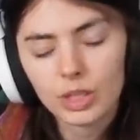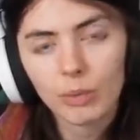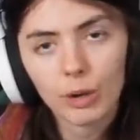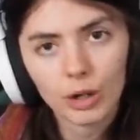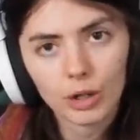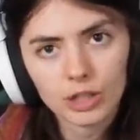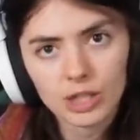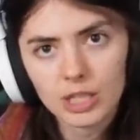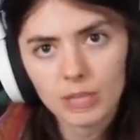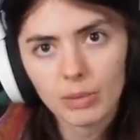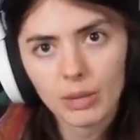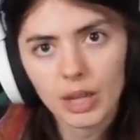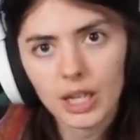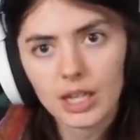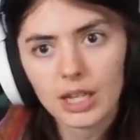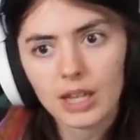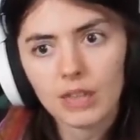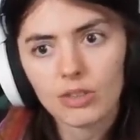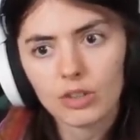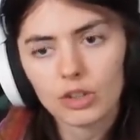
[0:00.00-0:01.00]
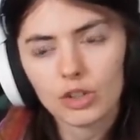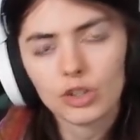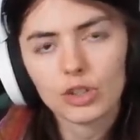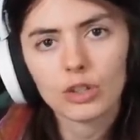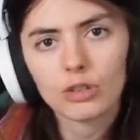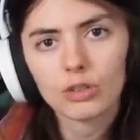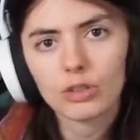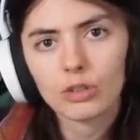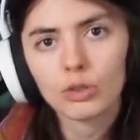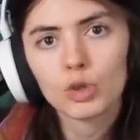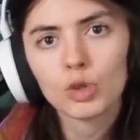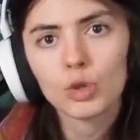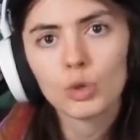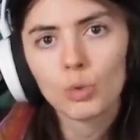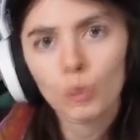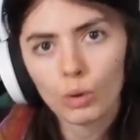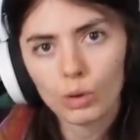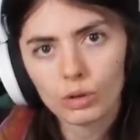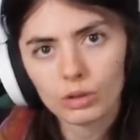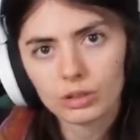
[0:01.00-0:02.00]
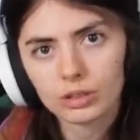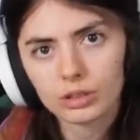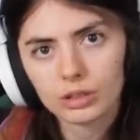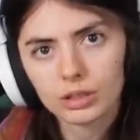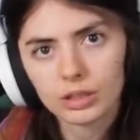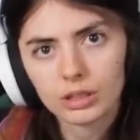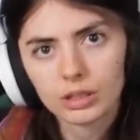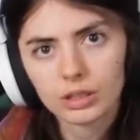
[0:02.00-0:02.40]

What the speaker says: participate in the new world,